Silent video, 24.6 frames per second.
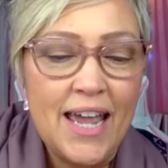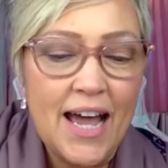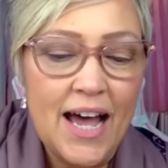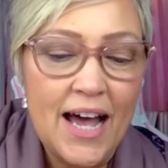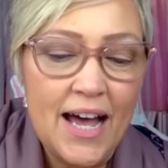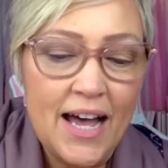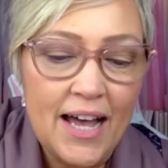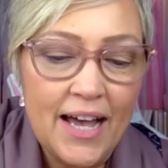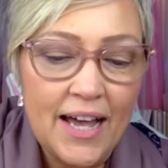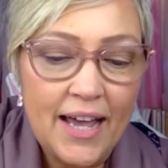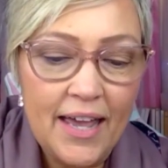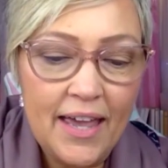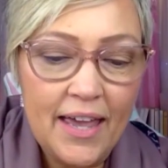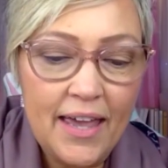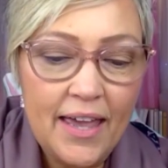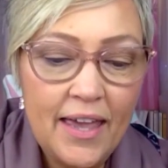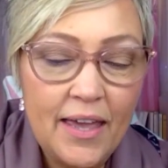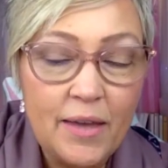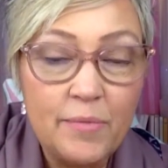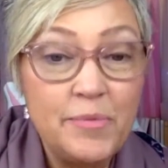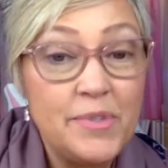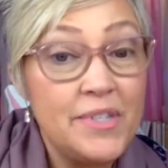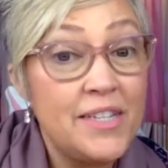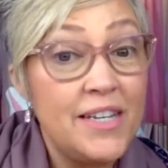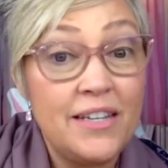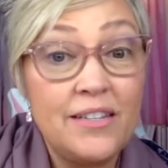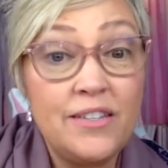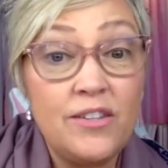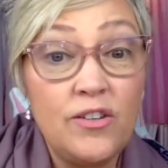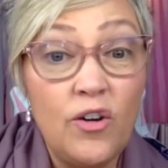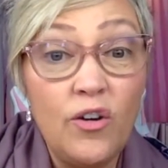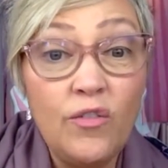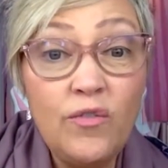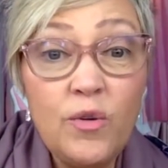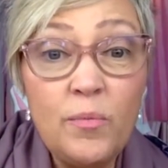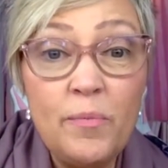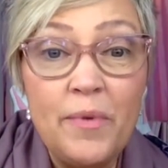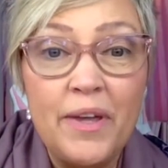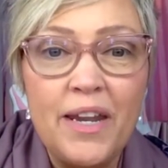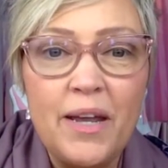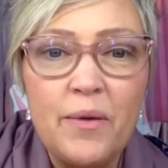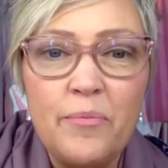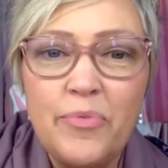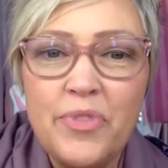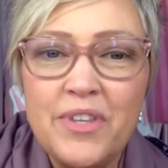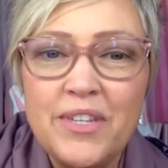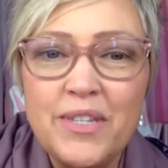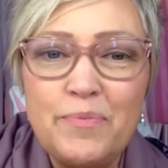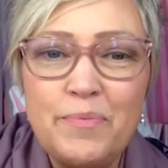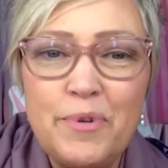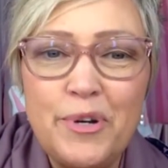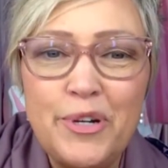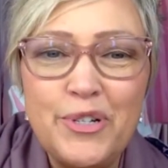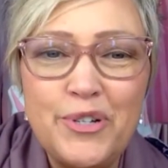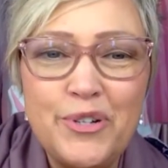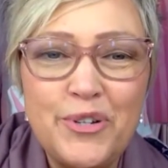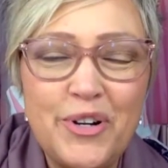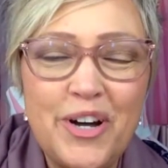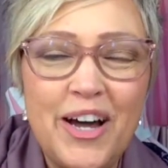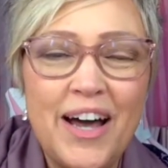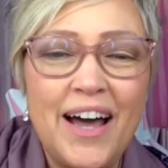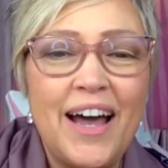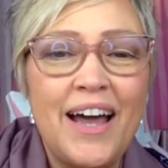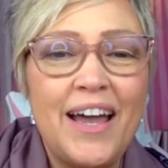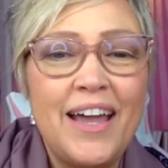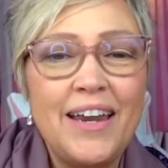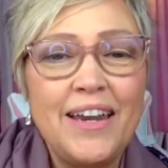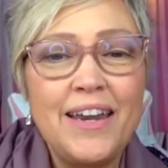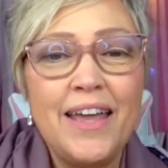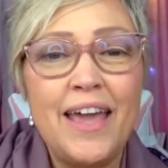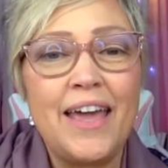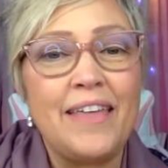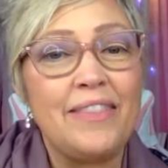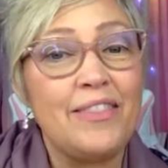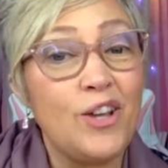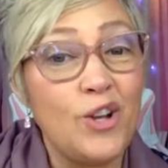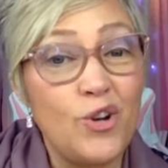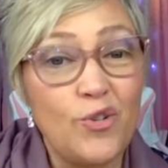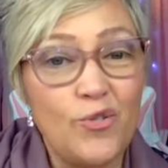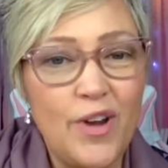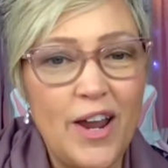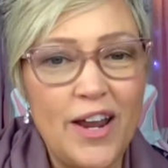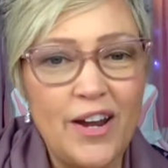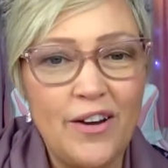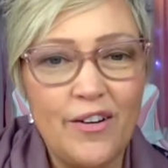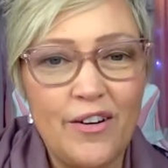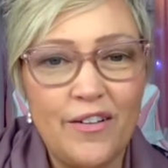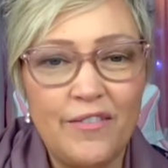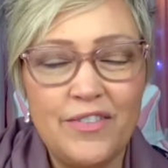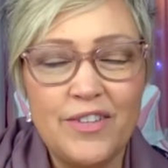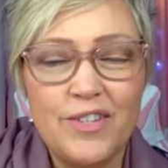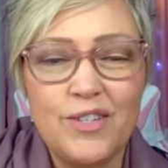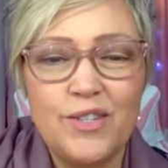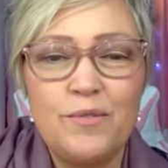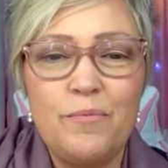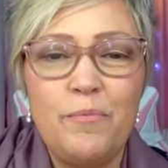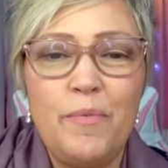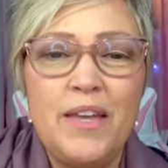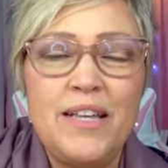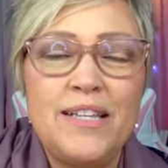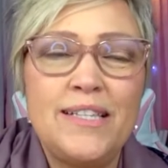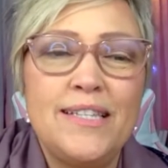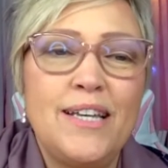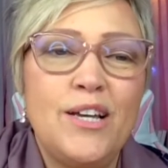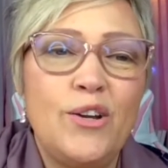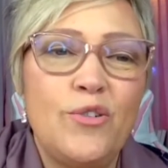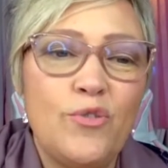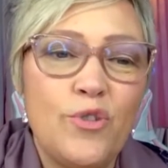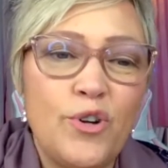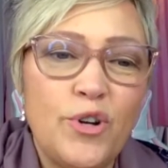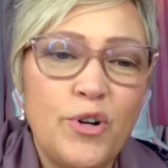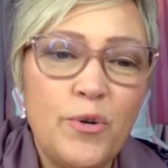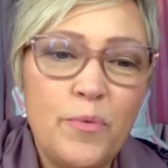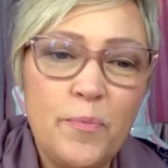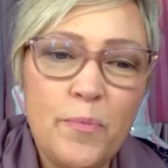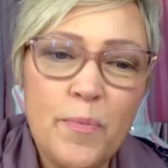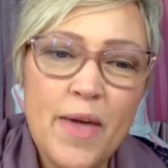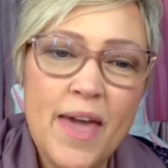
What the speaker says: I am Stacie Overman. I'm the spiritual guide and the creator of this amazing group.